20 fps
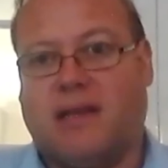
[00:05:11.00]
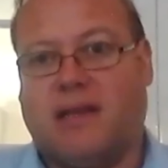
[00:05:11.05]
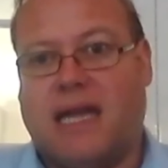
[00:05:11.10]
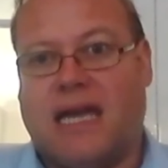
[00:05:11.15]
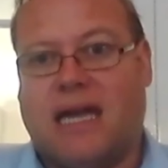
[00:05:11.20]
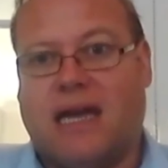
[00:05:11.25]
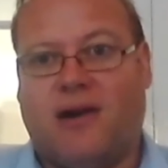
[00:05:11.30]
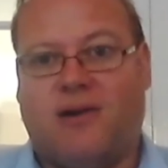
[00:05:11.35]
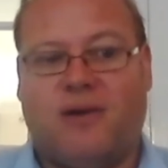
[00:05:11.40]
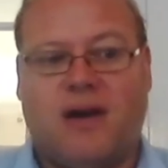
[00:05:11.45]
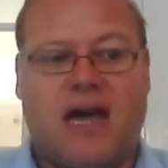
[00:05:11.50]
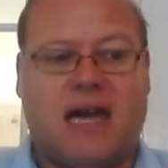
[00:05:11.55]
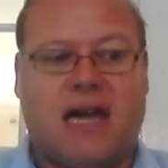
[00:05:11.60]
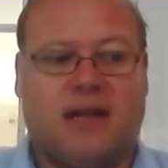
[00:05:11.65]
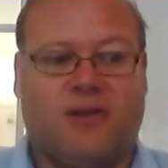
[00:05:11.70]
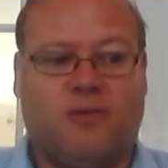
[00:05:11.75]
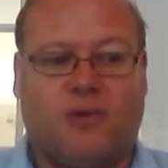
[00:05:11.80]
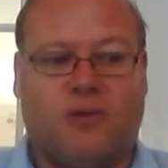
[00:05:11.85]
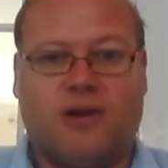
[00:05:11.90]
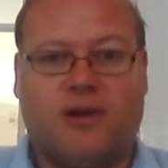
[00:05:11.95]
now,
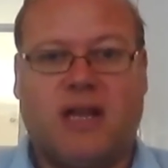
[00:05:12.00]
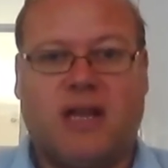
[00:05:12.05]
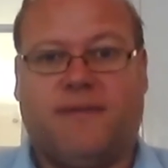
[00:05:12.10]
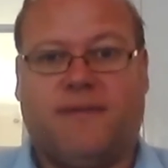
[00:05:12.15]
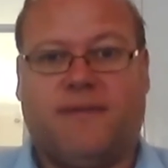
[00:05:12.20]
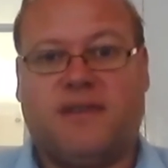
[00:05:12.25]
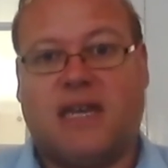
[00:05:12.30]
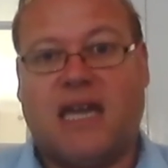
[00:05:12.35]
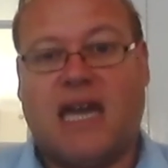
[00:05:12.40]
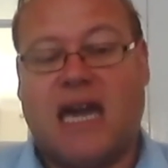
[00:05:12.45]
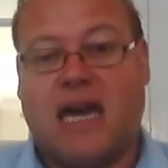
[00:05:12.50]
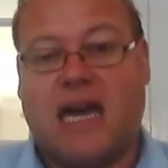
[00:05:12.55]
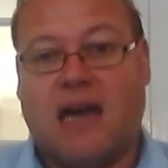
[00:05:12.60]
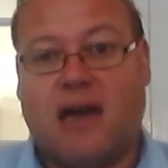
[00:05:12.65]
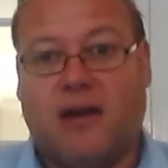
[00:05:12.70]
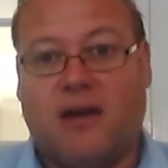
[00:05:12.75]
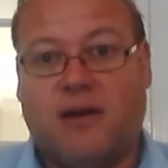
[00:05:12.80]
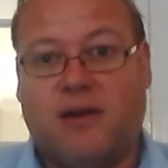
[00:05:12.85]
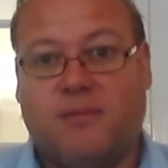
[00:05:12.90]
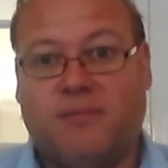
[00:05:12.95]
and we're looking after care
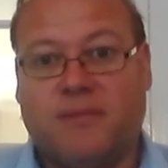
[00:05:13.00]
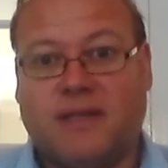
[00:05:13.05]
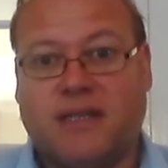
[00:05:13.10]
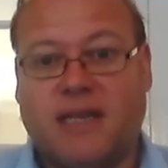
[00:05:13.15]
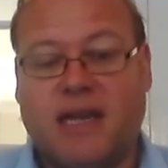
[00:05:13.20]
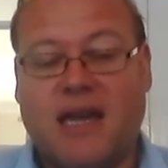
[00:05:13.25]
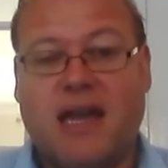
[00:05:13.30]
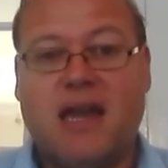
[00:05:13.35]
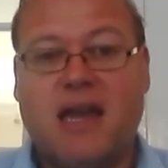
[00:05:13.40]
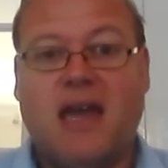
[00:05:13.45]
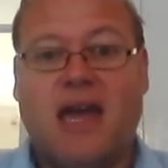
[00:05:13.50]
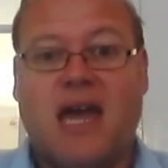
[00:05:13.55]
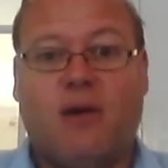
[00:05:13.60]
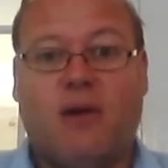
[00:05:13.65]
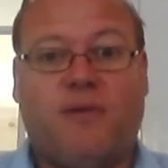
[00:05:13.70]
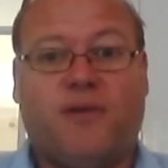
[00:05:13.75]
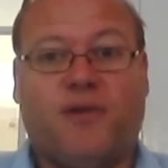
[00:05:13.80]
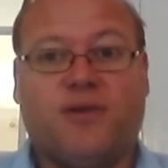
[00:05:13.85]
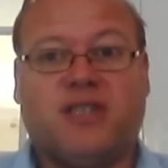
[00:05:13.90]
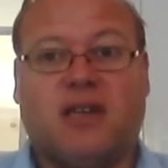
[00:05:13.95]
homes.
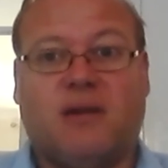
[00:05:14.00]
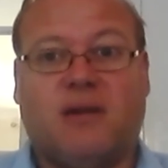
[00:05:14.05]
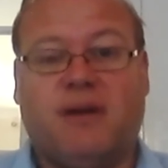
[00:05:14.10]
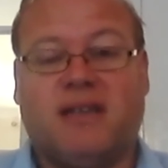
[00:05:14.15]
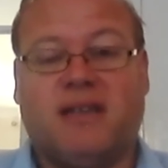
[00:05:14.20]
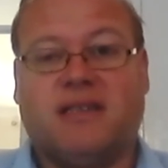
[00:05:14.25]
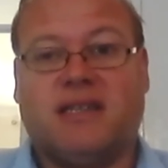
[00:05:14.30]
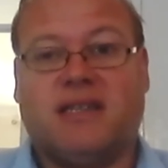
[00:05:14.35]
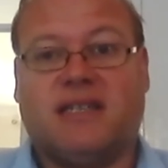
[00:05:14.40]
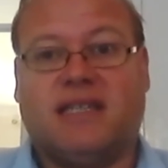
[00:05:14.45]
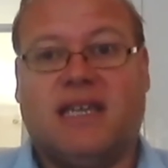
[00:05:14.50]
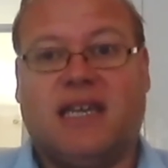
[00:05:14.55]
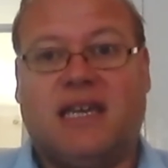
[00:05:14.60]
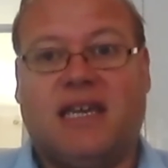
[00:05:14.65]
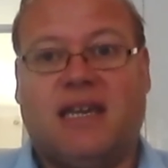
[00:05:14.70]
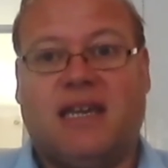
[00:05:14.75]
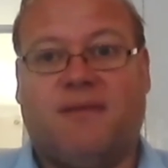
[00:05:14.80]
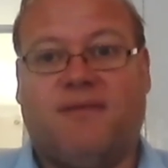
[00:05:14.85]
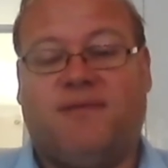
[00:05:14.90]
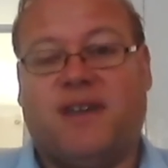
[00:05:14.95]
We've also been to
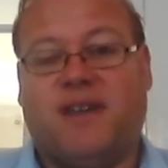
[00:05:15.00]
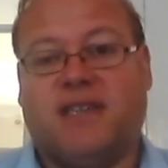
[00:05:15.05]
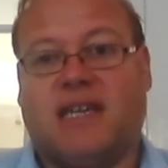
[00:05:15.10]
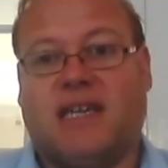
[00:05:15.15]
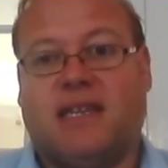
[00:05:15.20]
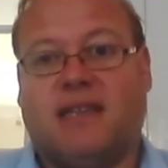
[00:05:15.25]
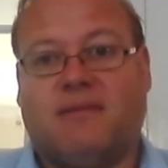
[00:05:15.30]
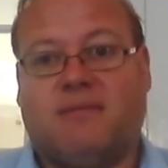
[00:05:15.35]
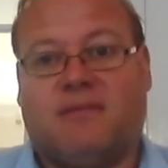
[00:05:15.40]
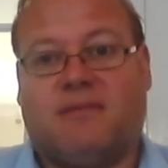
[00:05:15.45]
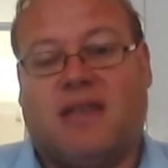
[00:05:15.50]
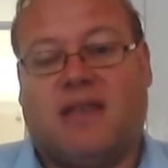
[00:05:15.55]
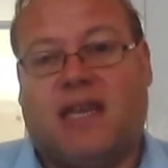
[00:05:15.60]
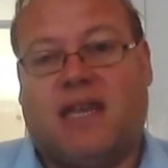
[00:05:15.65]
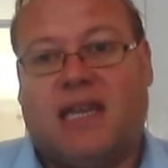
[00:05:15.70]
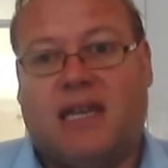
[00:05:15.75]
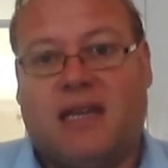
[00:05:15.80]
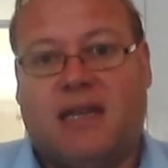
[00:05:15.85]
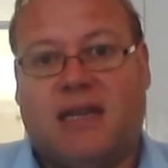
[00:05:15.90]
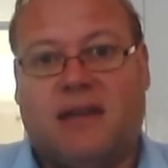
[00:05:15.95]
see and visit
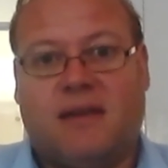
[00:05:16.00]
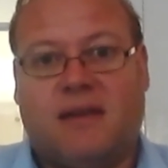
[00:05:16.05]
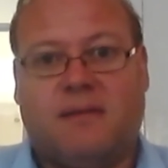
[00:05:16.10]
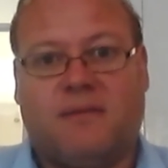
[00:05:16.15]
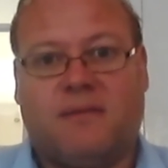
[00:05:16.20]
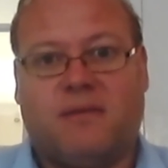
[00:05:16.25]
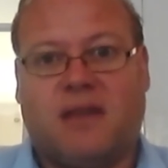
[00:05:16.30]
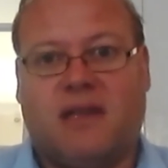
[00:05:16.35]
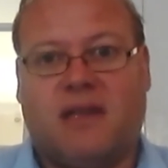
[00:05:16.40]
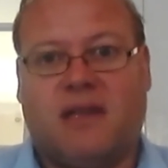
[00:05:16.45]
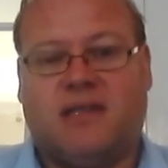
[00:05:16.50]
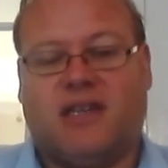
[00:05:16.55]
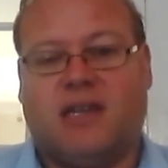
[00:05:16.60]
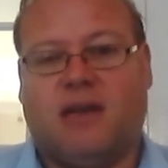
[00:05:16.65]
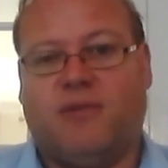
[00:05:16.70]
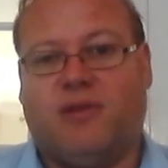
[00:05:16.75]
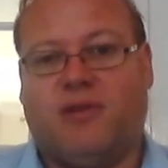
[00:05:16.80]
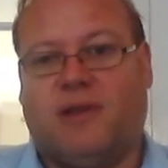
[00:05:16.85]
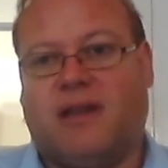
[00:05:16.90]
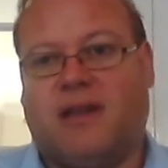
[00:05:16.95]
the
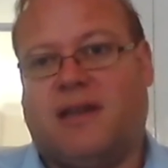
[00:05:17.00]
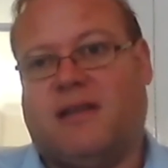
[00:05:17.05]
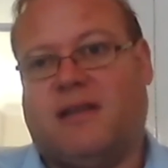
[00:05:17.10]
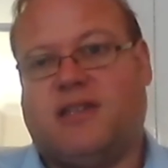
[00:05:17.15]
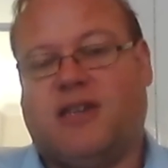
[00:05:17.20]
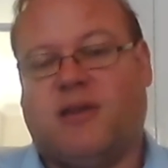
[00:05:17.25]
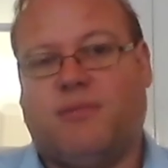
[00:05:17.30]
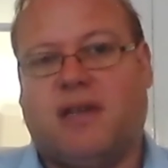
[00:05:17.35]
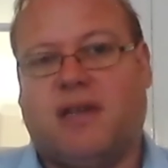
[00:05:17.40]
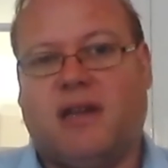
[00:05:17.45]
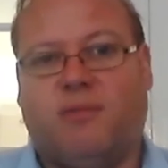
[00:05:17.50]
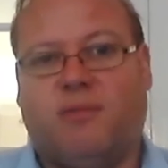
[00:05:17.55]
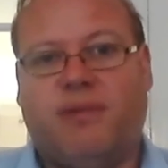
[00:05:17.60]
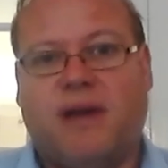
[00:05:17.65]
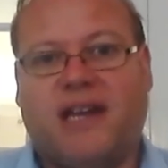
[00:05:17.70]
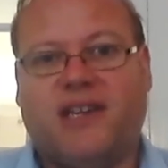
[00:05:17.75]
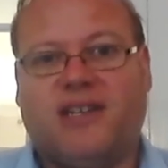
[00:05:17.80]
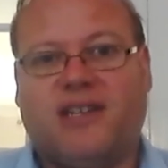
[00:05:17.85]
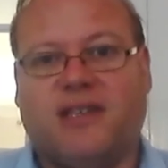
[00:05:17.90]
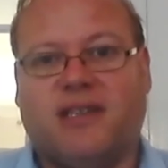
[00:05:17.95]
terminally ill
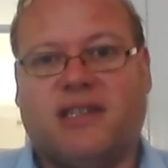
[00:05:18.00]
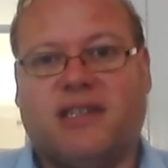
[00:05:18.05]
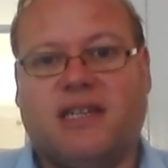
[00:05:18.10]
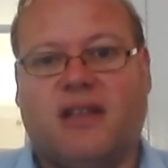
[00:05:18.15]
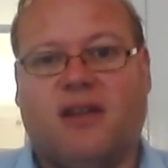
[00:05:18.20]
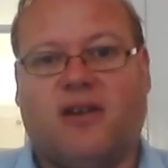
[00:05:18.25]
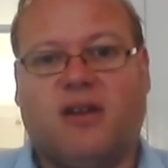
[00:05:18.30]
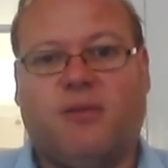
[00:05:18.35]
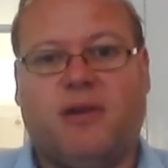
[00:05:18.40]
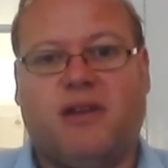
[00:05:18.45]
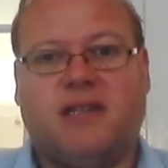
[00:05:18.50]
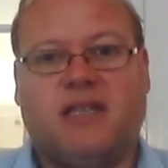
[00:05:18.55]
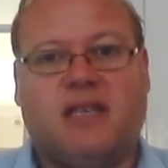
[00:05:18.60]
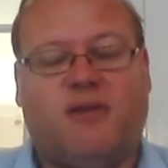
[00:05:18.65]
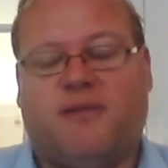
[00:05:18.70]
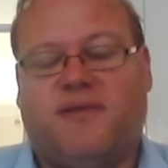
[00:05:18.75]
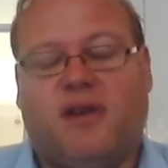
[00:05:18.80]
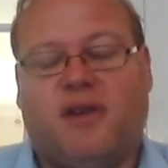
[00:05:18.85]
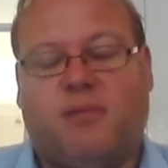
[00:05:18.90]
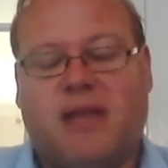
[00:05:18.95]
patients in our community that
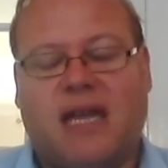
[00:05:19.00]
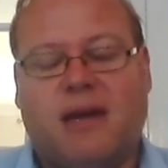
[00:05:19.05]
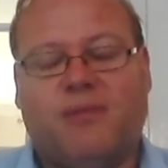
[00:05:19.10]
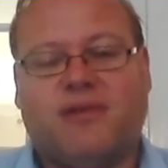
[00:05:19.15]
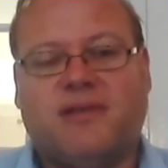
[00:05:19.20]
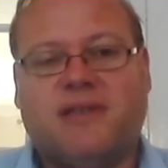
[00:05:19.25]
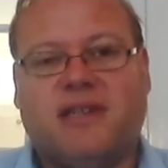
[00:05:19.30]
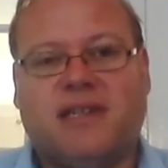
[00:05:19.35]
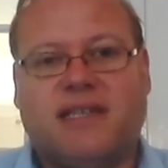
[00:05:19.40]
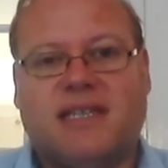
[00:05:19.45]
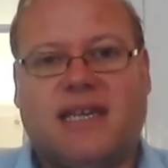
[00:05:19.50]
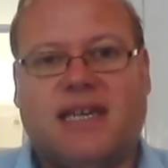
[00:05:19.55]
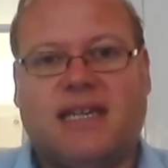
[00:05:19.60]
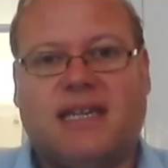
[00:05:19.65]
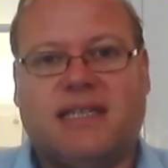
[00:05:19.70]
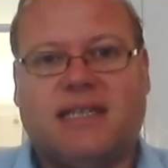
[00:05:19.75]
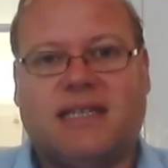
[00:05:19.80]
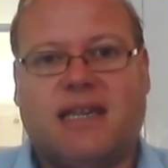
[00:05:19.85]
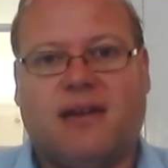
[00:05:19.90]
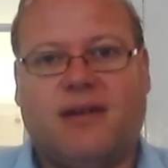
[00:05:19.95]
we've not been able to see.
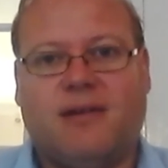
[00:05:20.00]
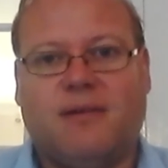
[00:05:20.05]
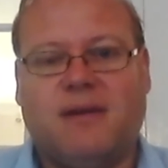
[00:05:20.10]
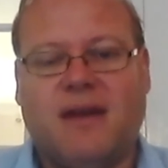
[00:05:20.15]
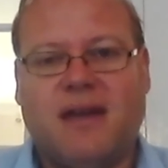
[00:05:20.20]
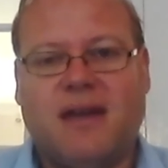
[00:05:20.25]
So